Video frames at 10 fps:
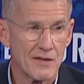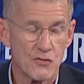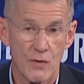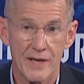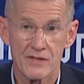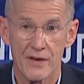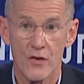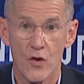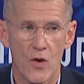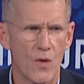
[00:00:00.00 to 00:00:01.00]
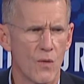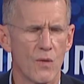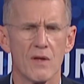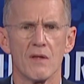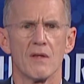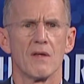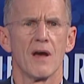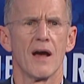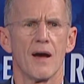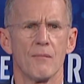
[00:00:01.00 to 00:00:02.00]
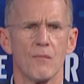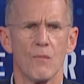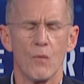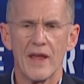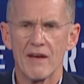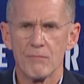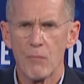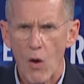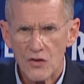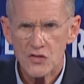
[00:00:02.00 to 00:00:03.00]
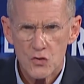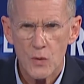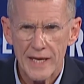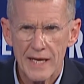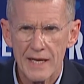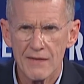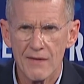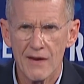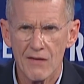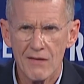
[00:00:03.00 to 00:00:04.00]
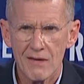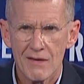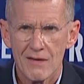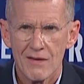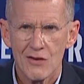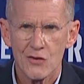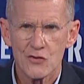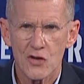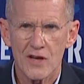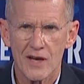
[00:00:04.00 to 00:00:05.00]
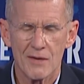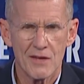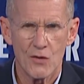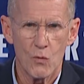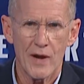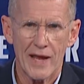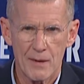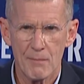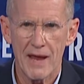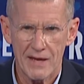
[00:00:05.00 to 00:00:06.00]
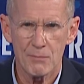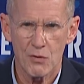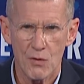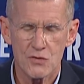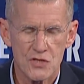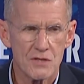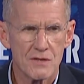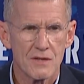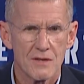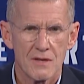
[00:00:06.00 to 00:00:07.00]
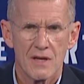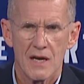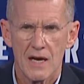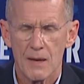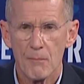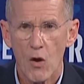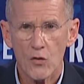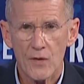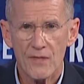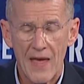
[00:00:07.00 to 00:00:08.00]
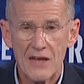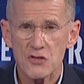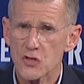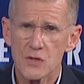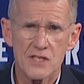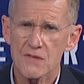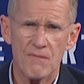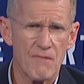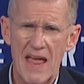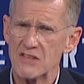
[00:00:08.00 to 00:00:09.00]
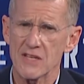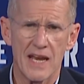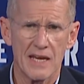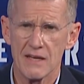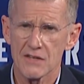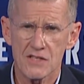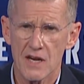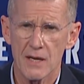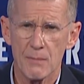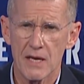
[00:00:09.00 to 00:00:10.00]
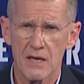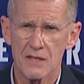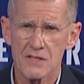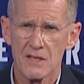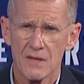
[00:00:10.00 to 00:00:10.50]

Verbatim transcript: is racing. No. Um, we have Boss Tweed in there, who took a you know what I can make approach. Uh, Margaret Thatcher is fascinating to study because